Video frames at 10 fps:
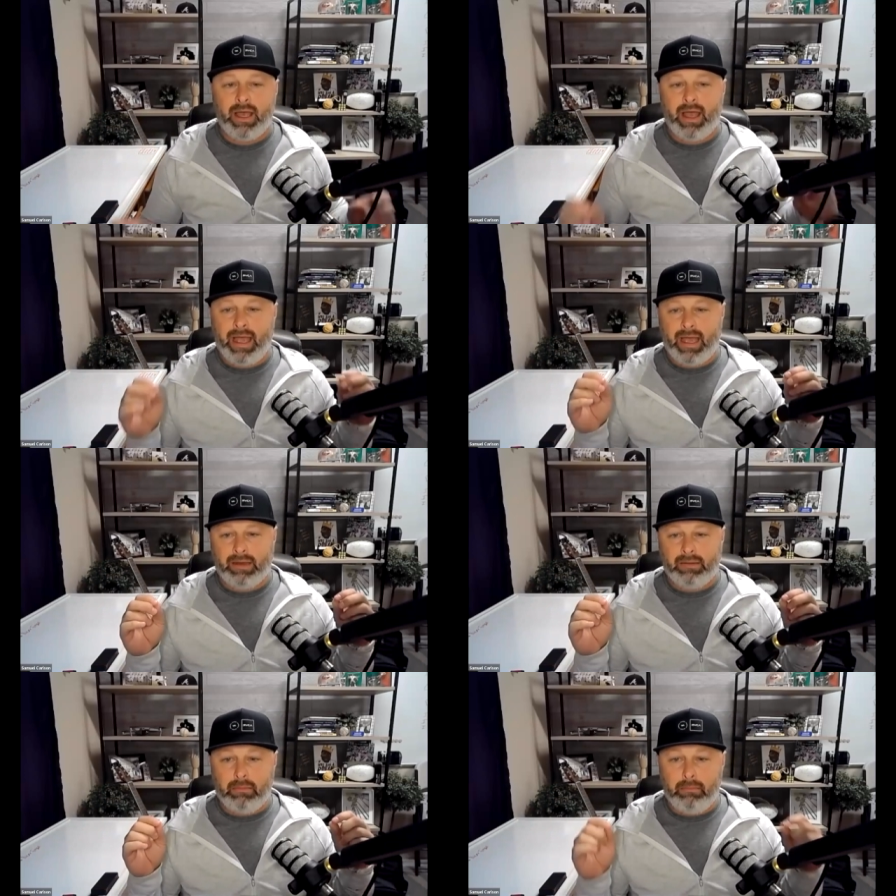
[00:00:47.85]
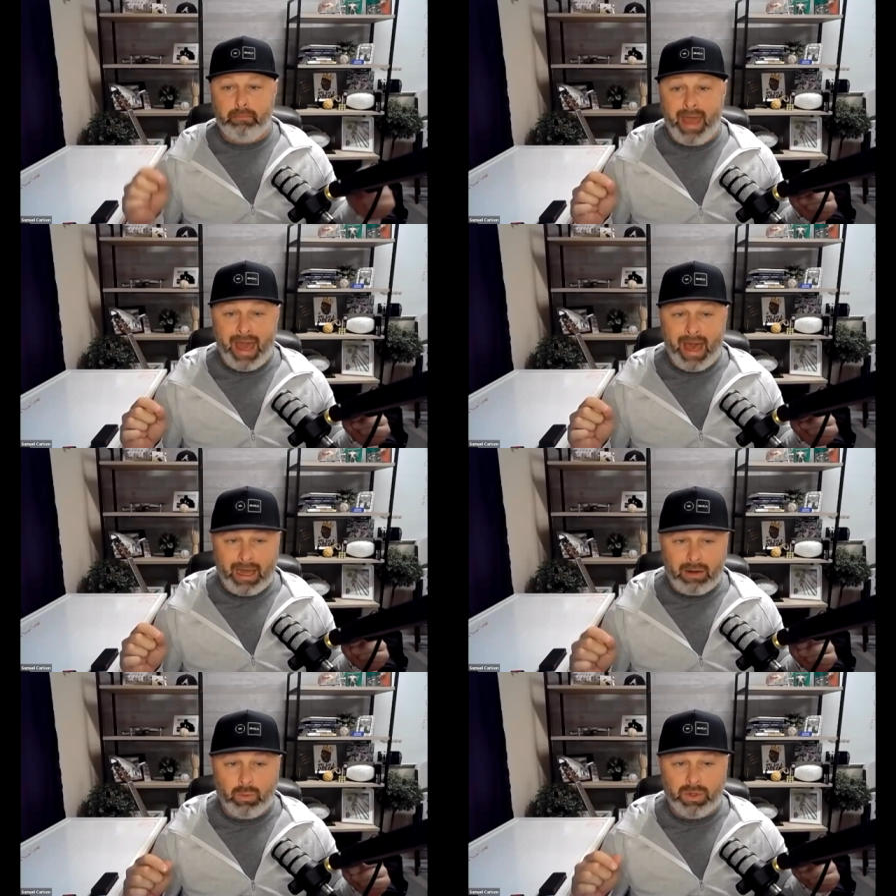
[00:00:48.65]
And
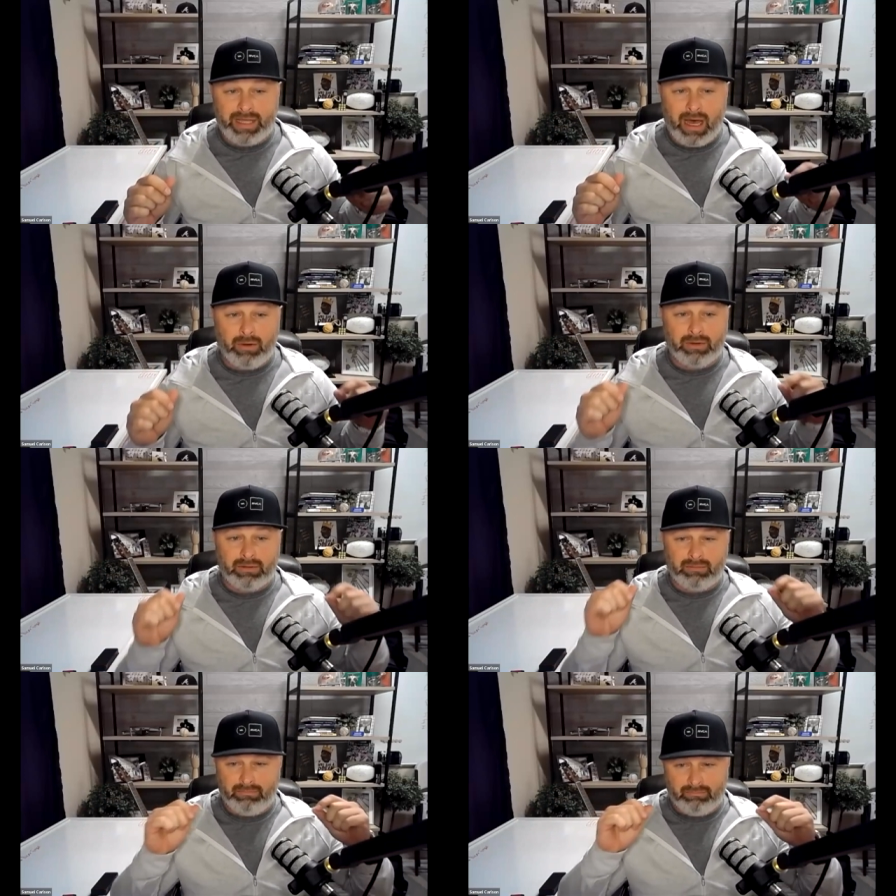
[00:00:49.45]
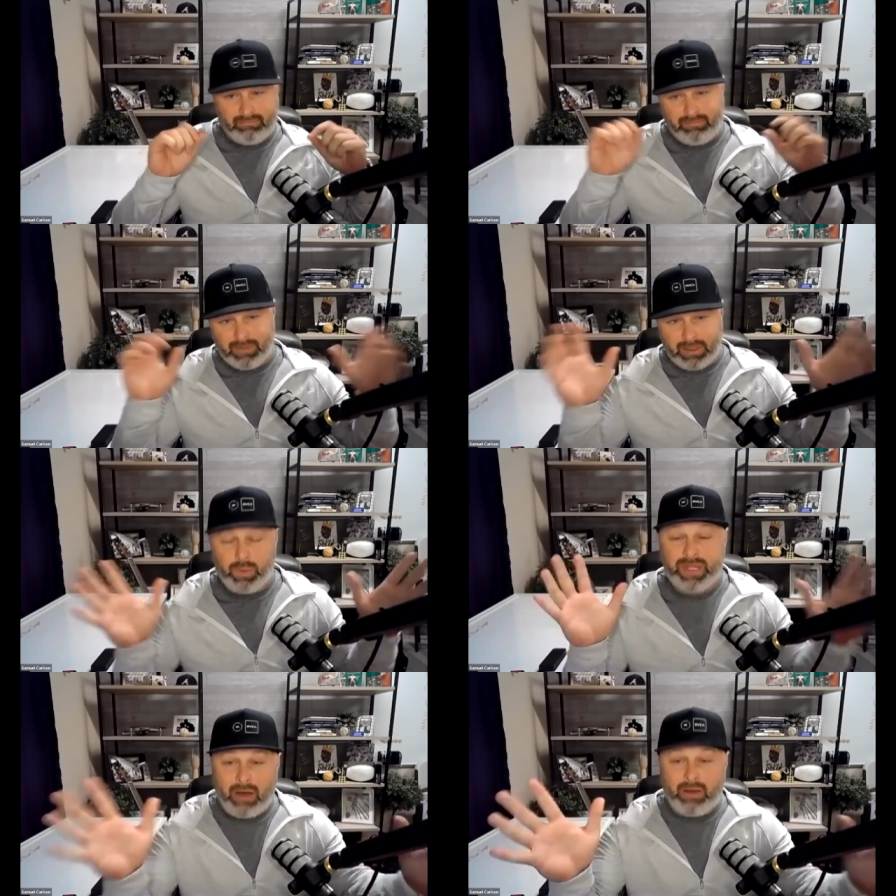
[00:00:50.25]
Matt, without
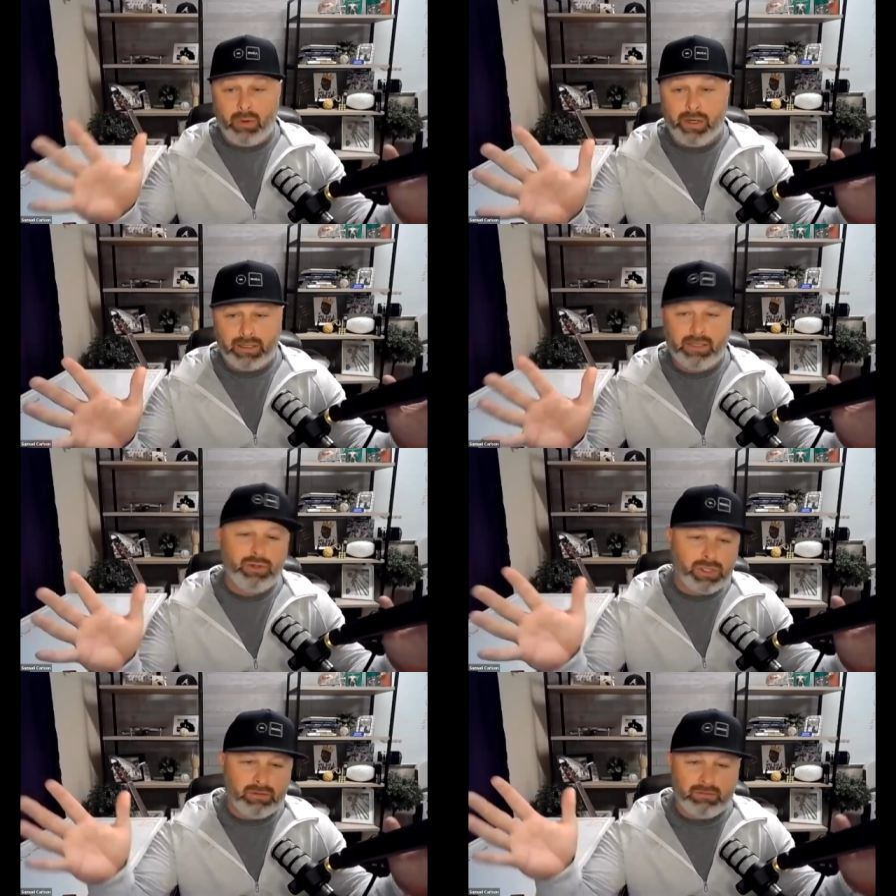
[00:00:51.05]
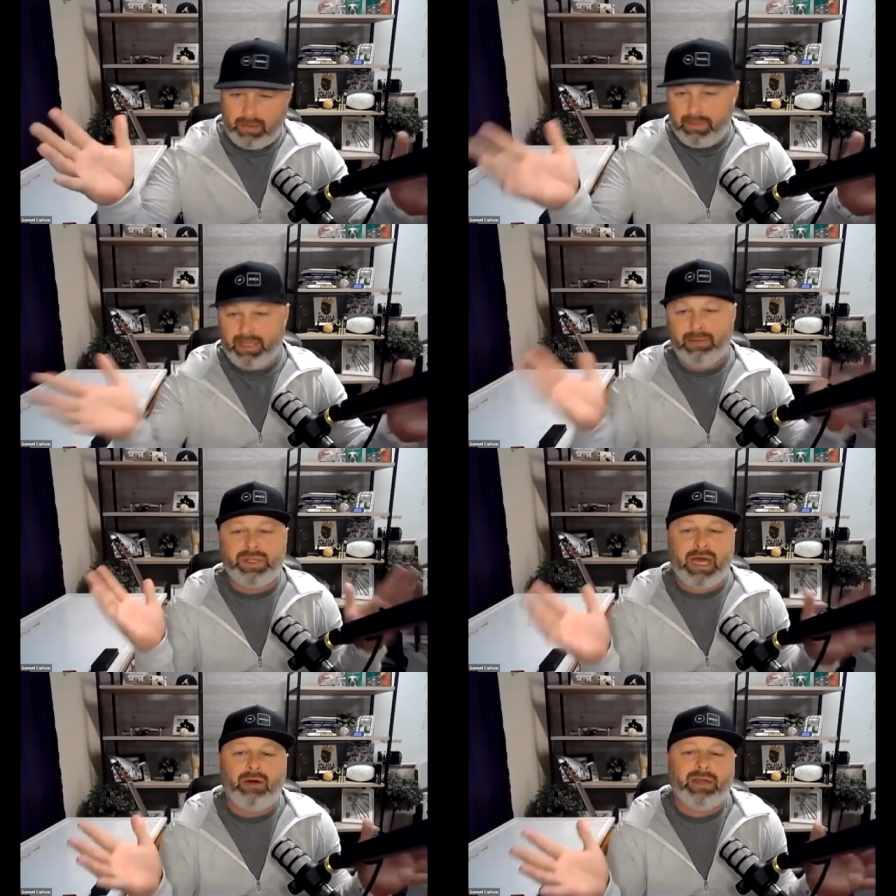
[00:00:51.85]
without going you should i mean
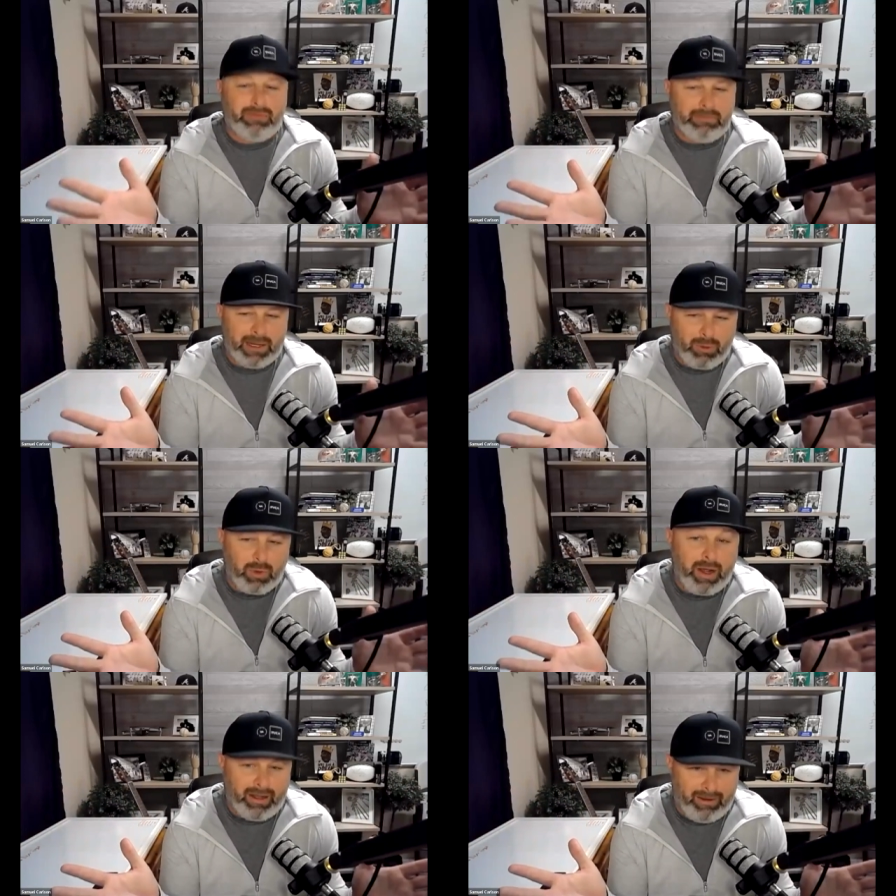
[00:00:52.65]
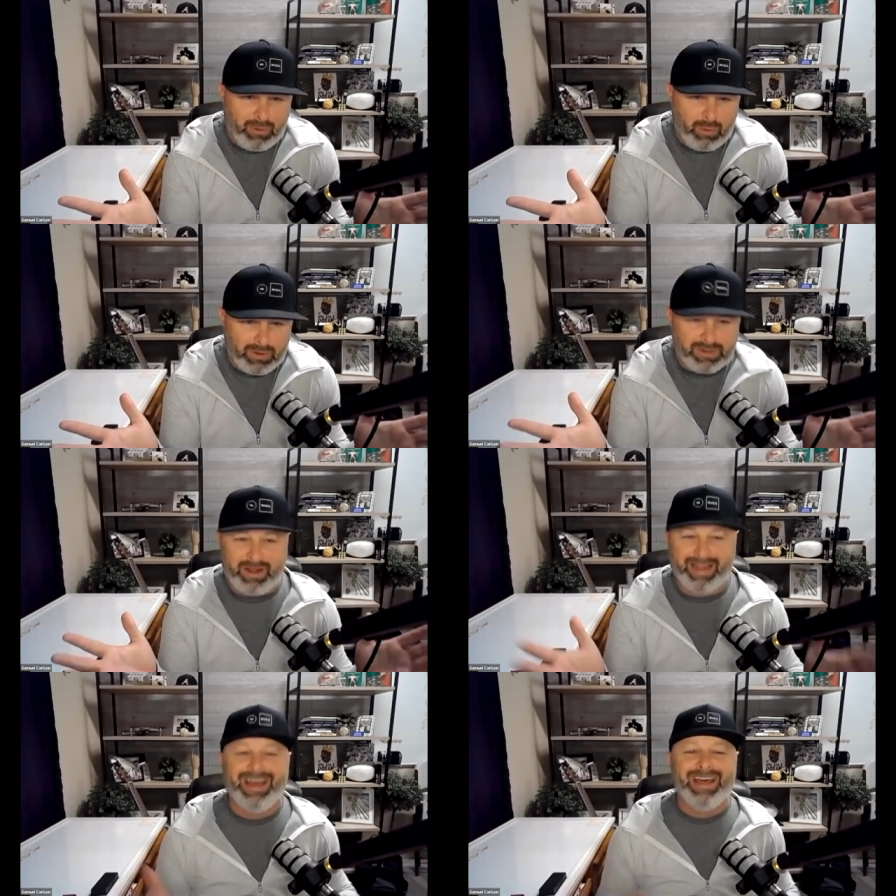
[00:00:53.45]
without giving me credit of course
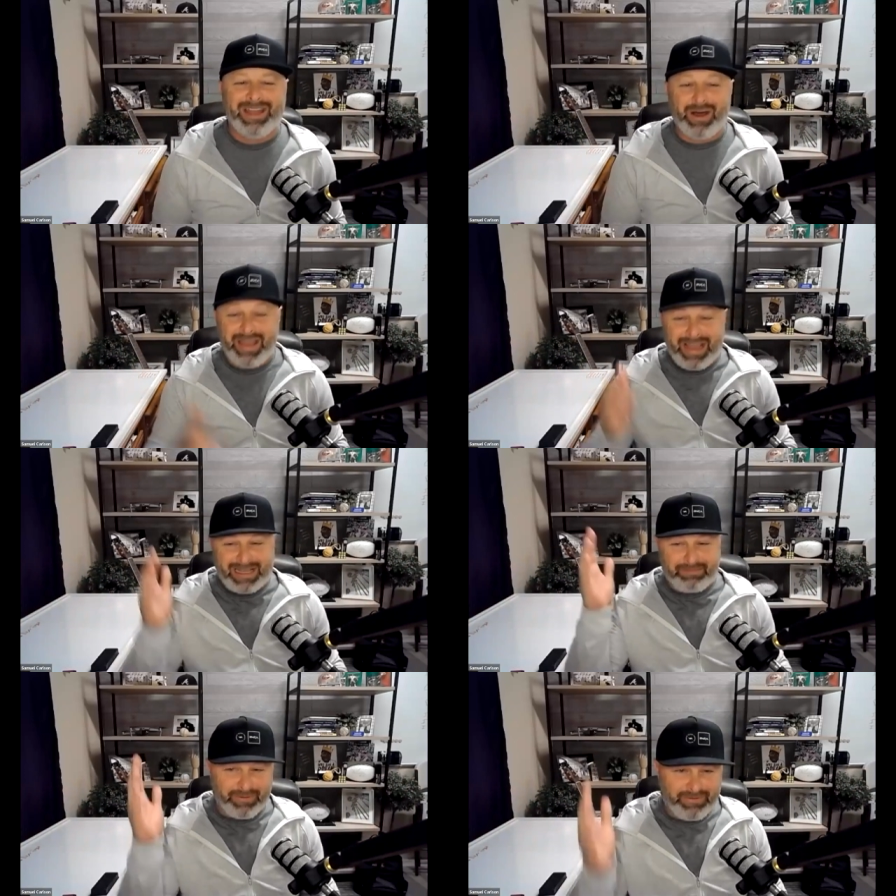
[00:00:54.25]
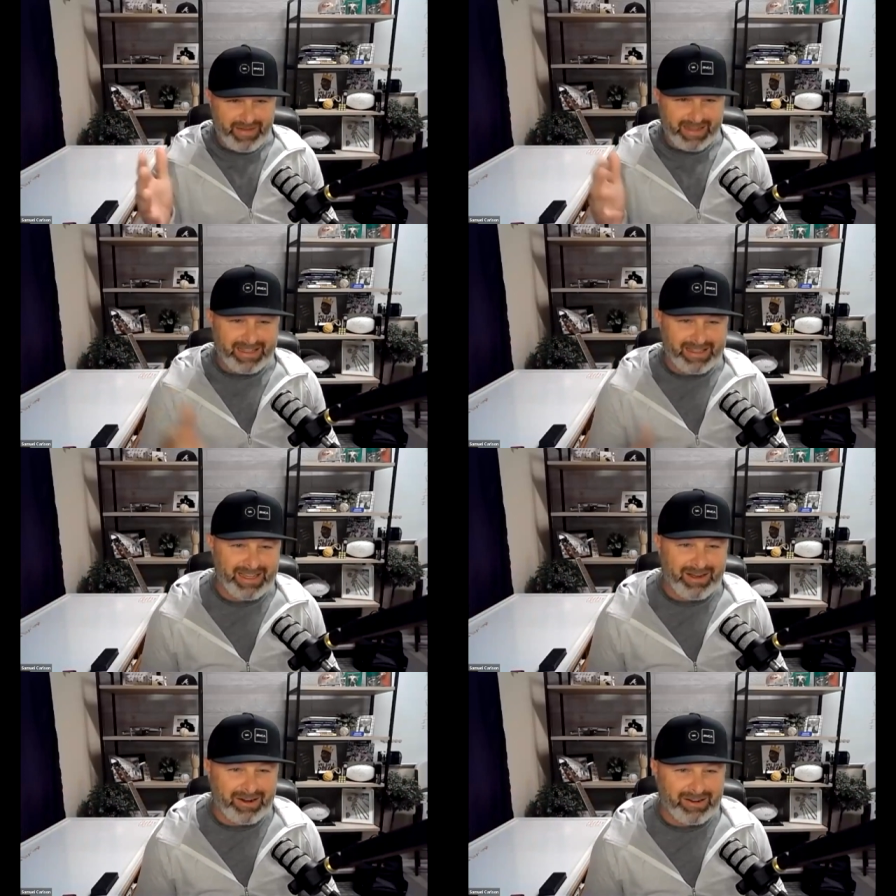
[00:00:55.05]
right no he has perfected
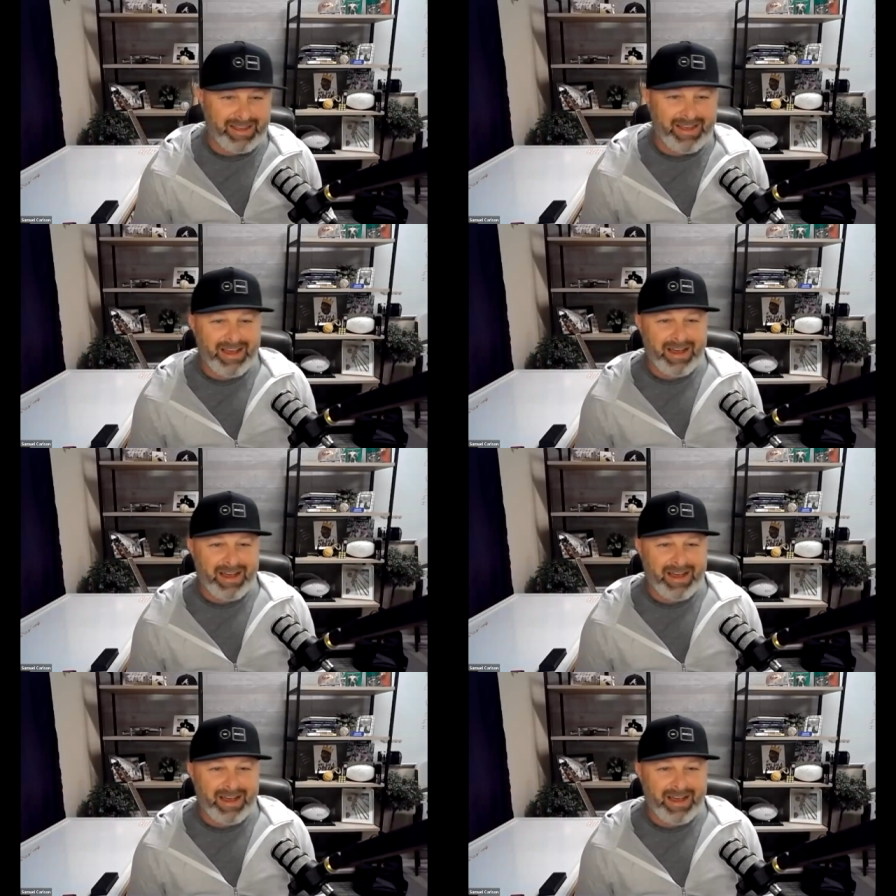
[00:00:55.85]
the art